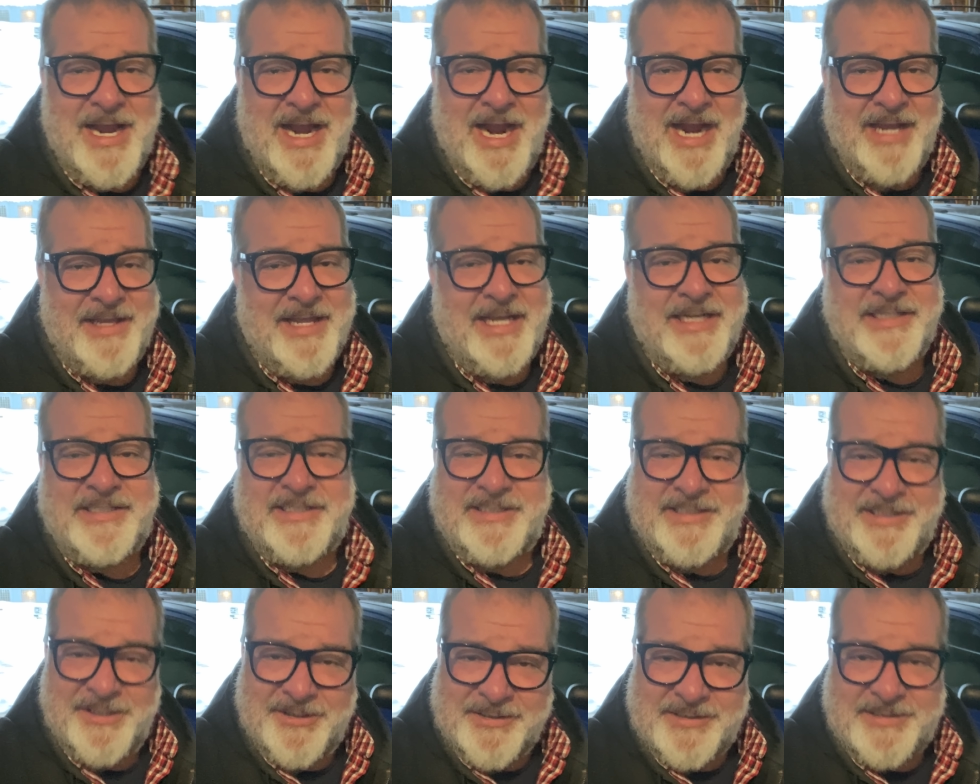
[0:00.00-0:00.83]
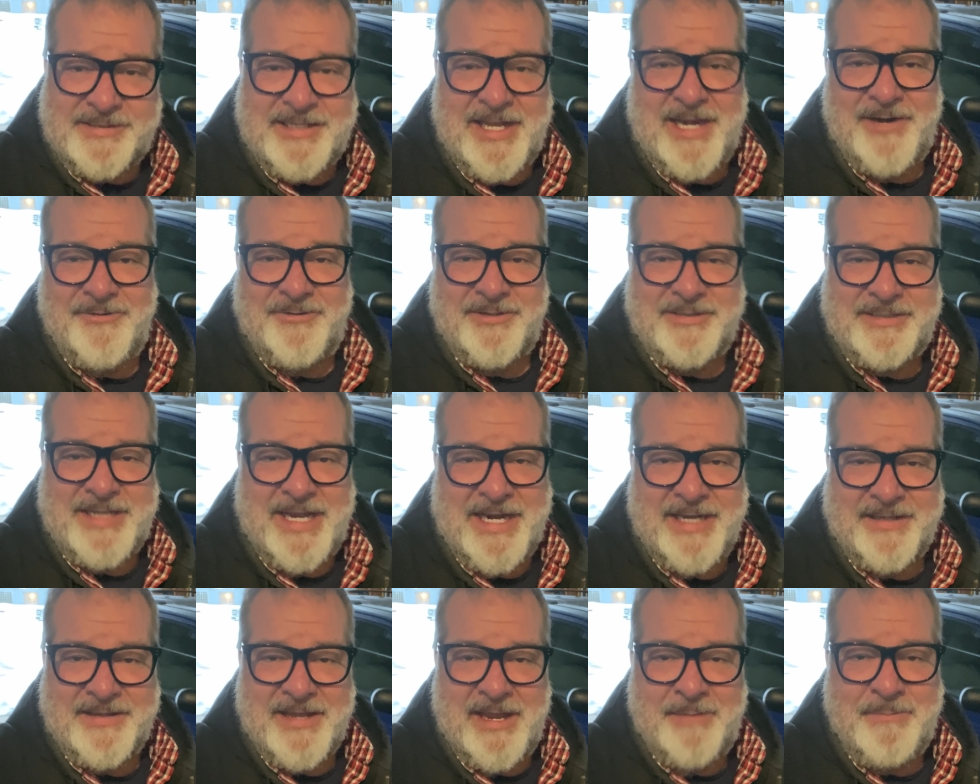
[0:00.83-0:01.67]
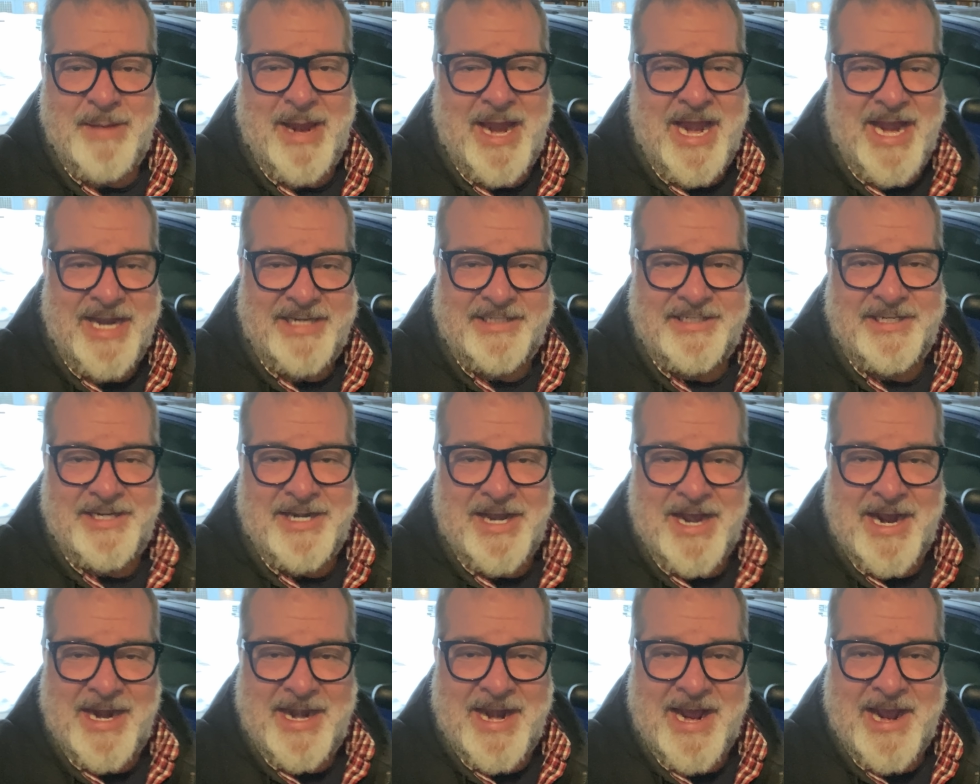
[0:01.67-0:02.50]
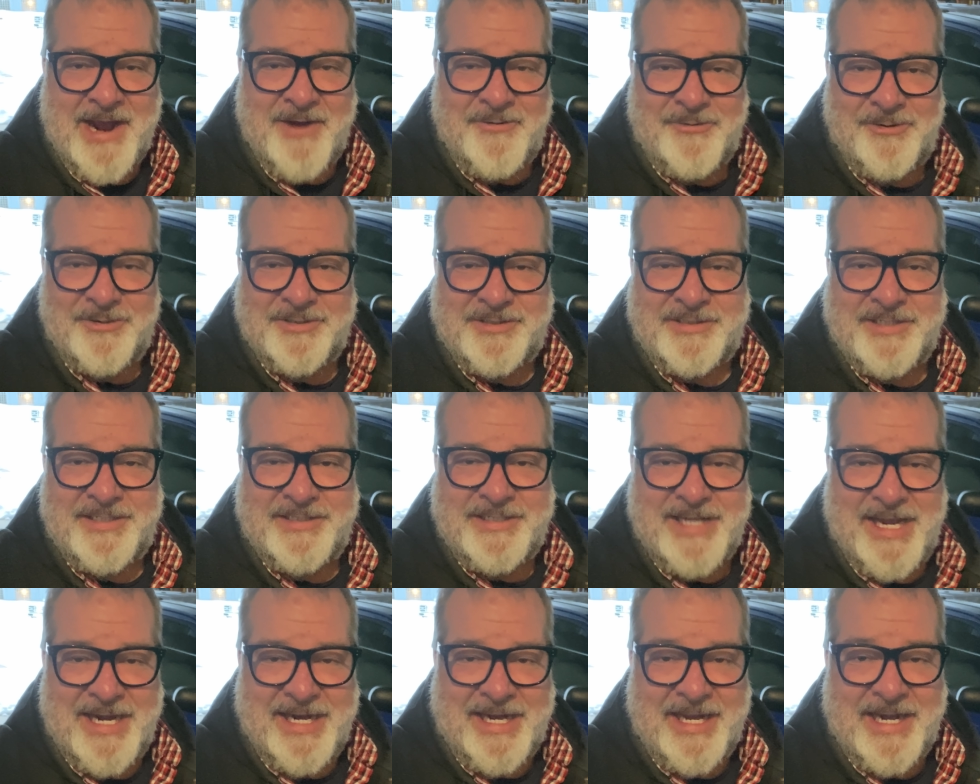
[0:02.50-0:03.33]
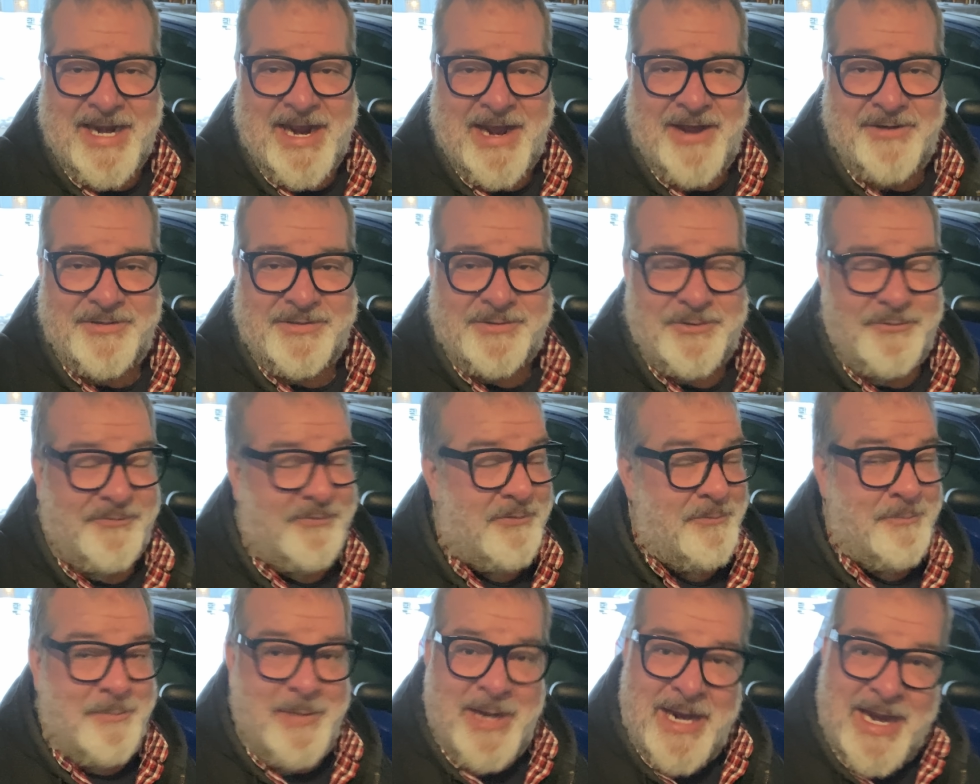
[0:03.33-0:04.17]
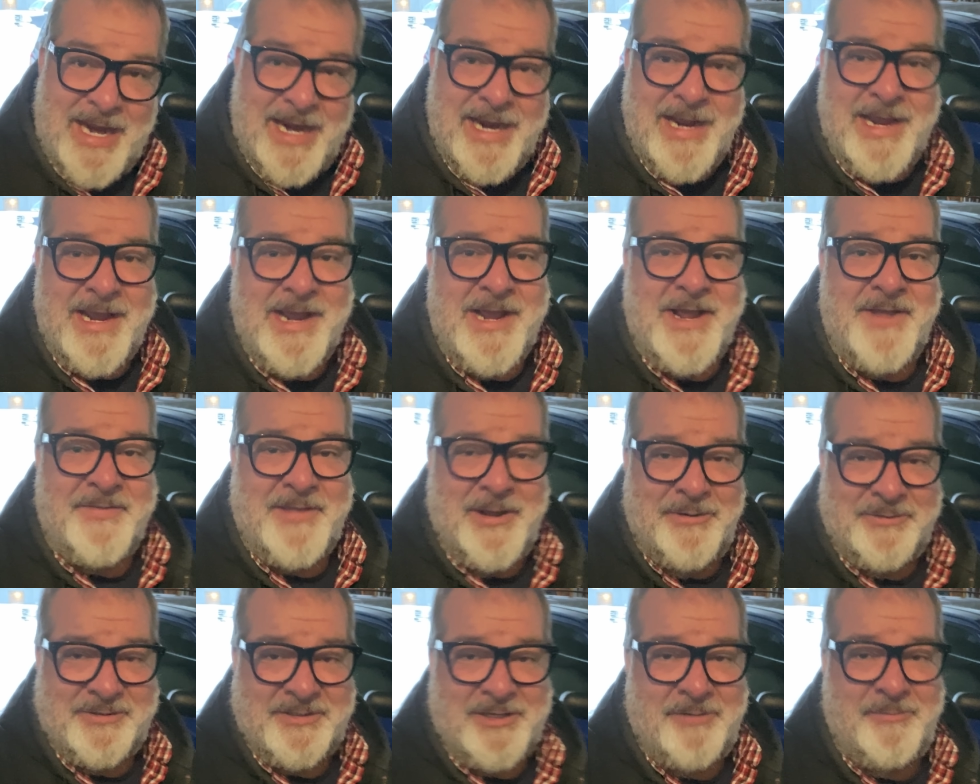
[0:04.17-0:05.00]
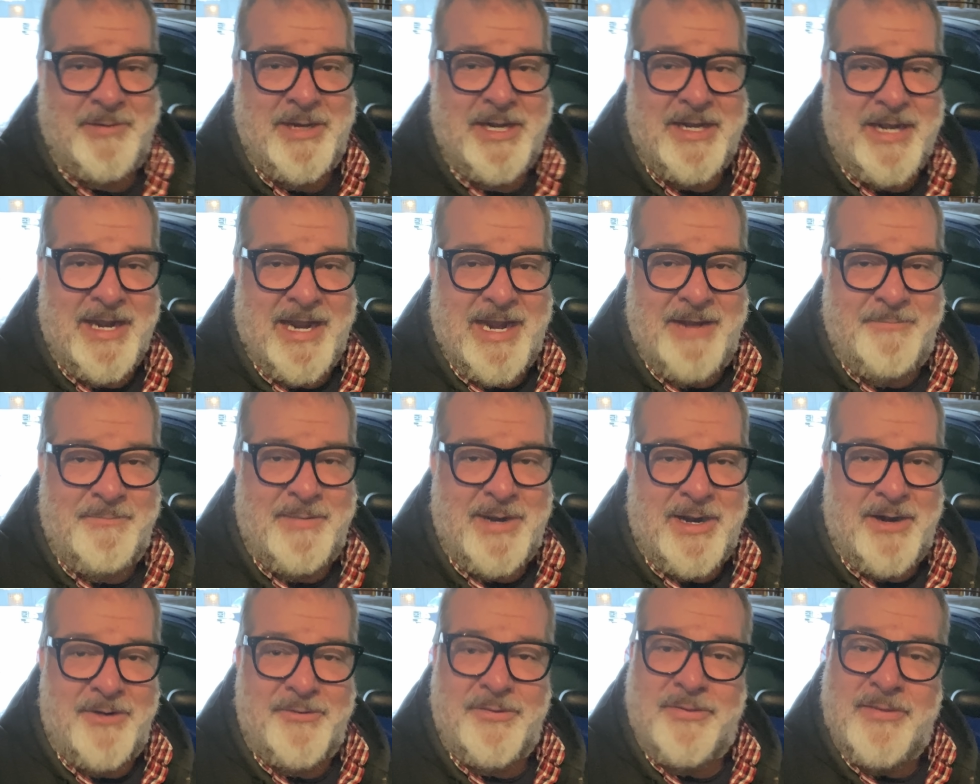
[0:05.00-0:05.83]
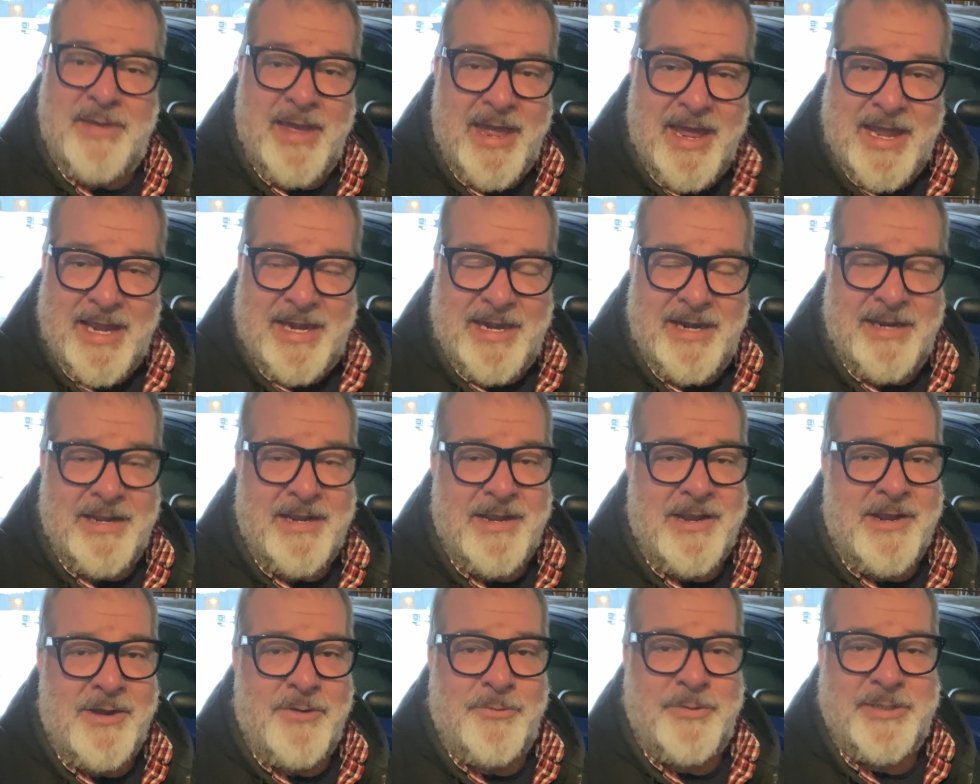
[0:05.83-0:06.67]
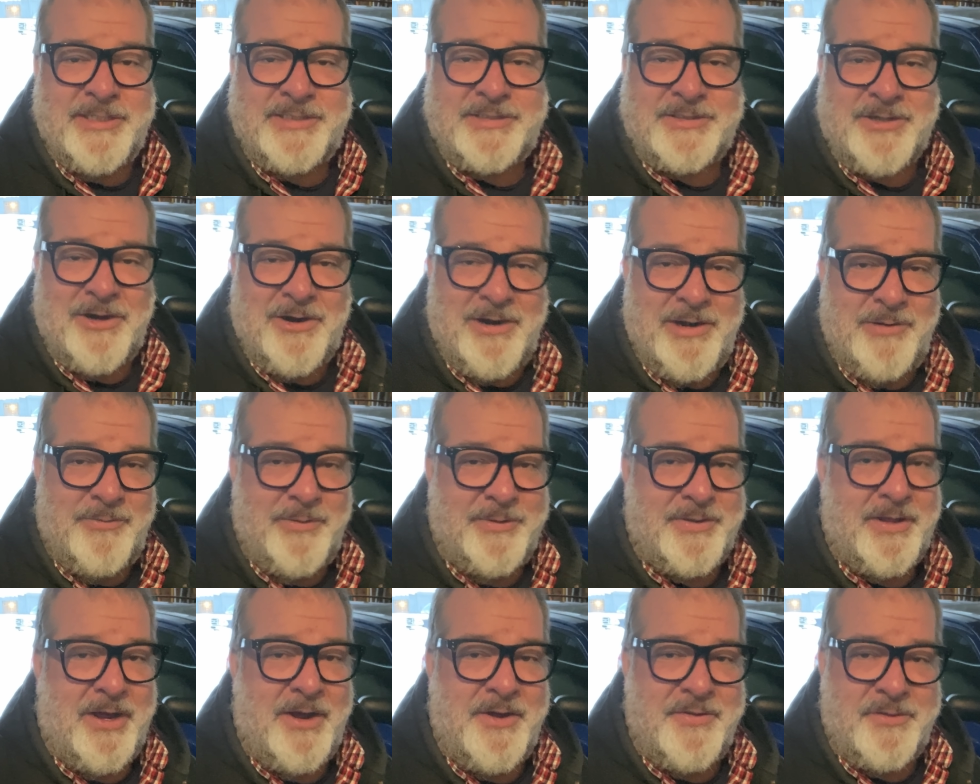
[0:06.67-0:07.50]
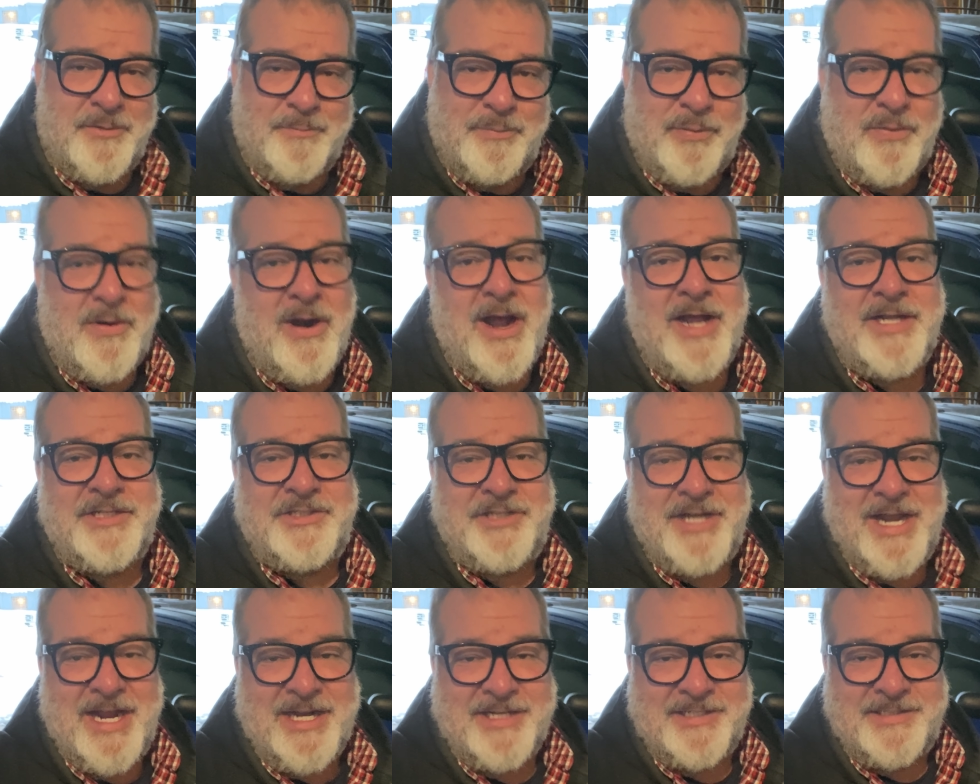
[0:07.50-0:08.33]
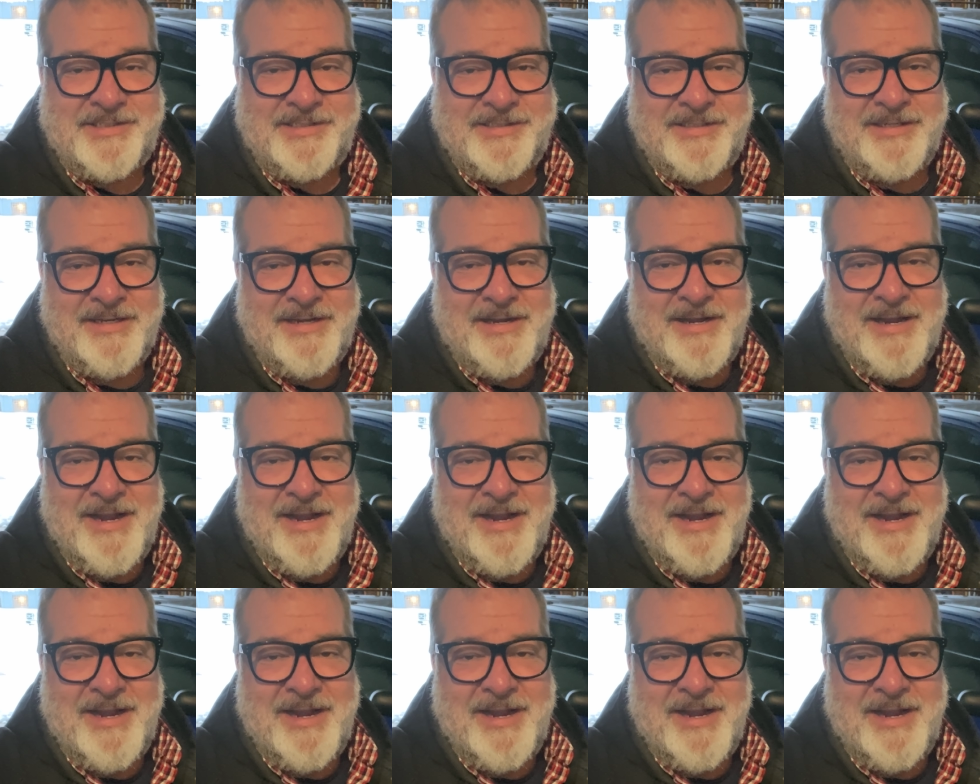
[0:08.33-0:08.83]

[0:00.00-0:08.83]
And they still said it would take them 8 to 9 hours to take it out. So for me, that was going to be a nightmare. Then we started with other projects